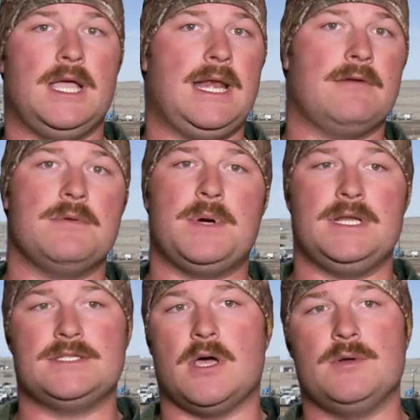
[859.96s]
and
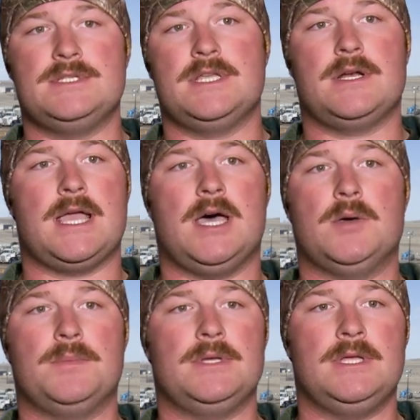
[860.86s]
everybody's always there to
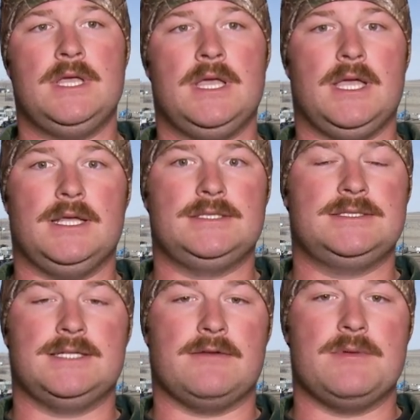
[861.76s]
help.
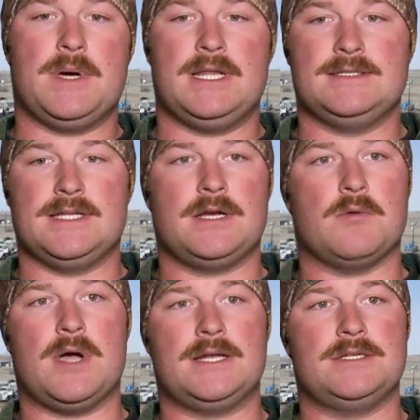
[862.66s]
It's everybody's there to
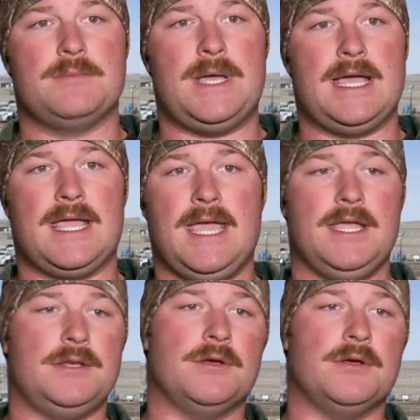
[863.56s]
watch your back. Hey,